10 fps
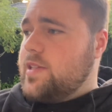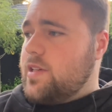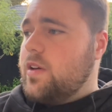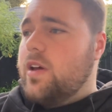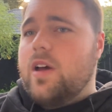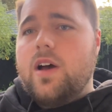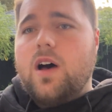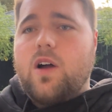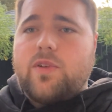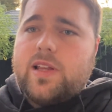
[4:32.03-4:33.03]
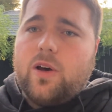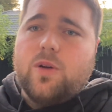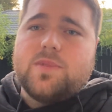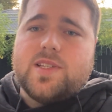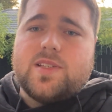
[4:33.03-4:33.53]
So I really
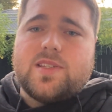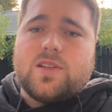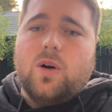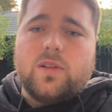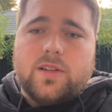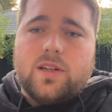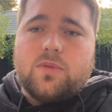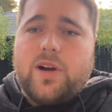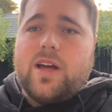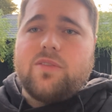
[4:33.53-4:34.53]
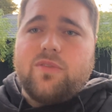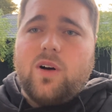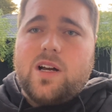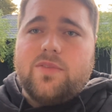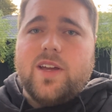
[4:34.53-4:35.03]
hope to see Scotland in round
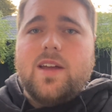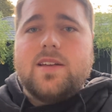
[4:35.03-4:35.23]
5